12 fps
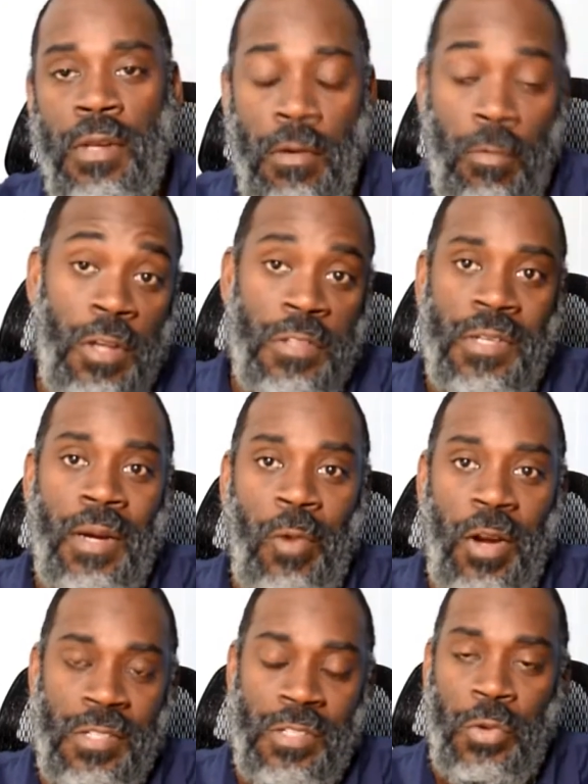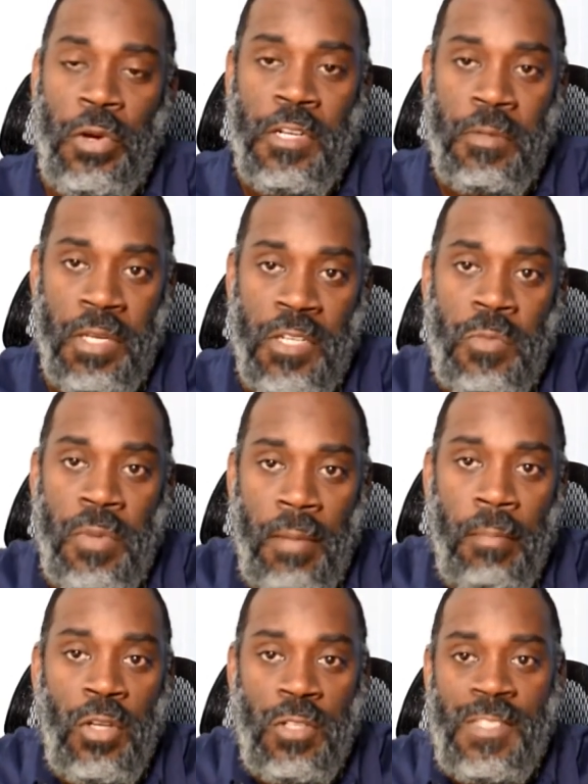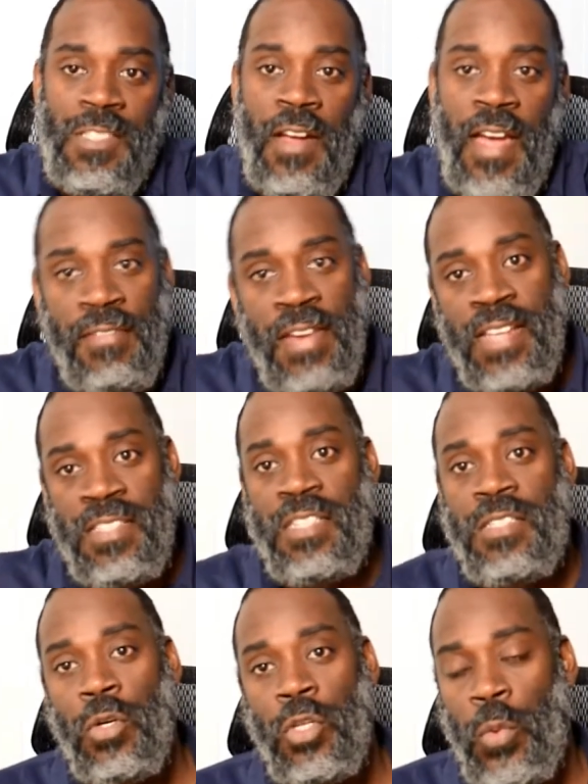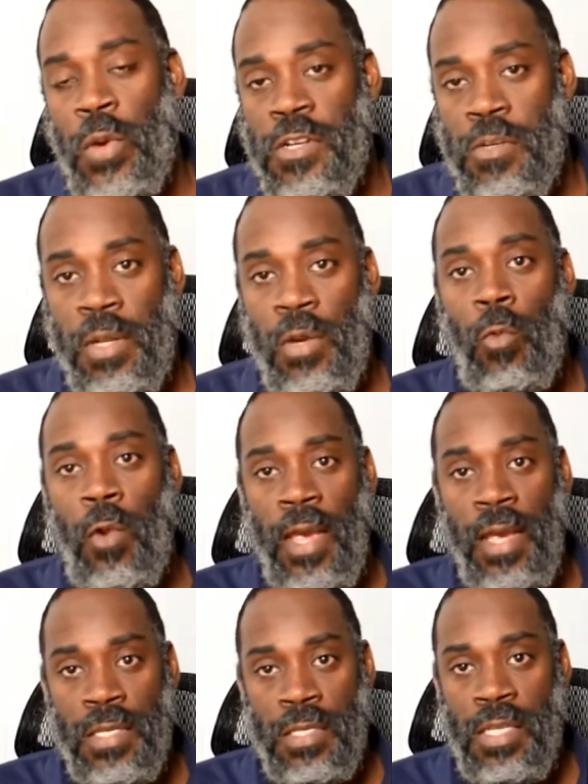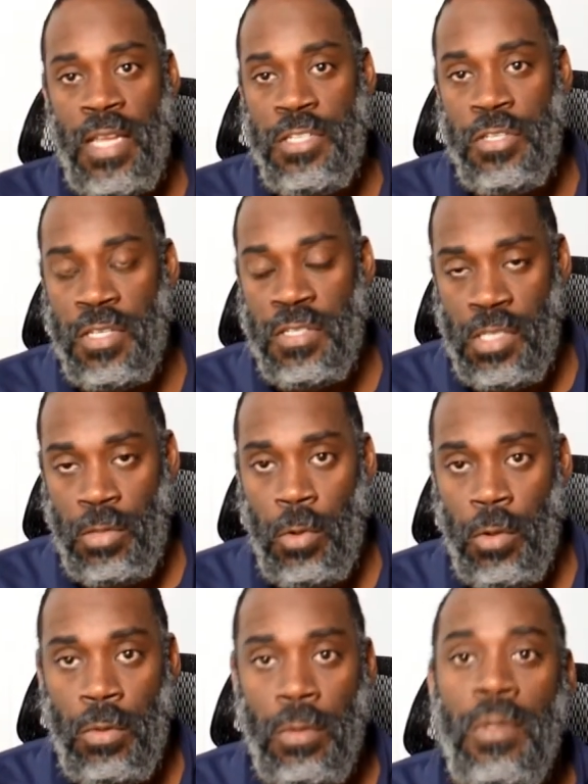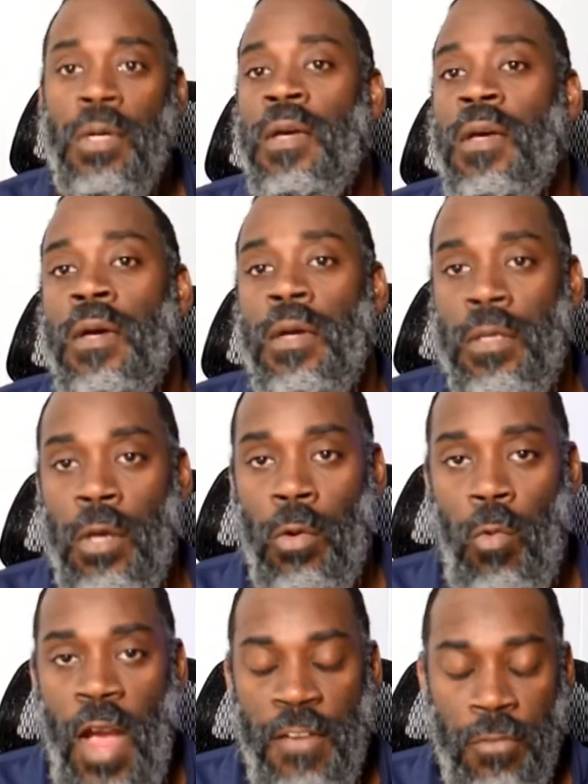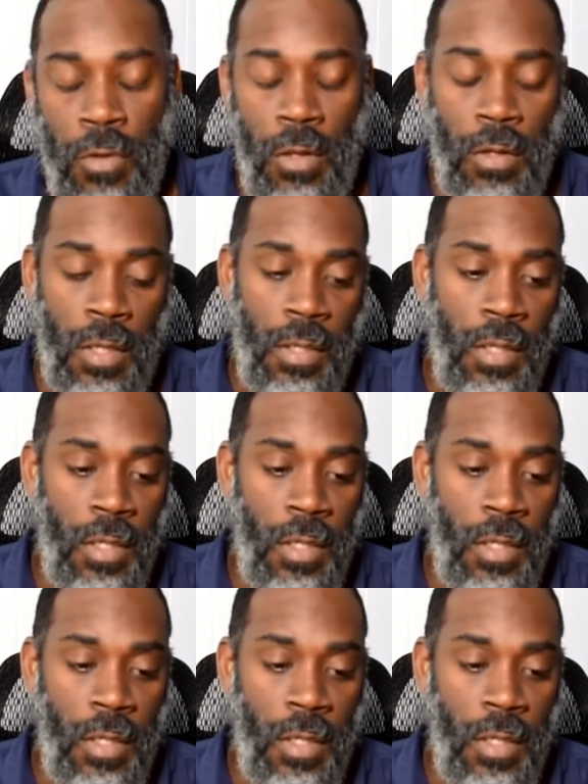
well, some ranges are 300 meters, but most of us don't have access to a 300 meter range that you can zero your rifle on.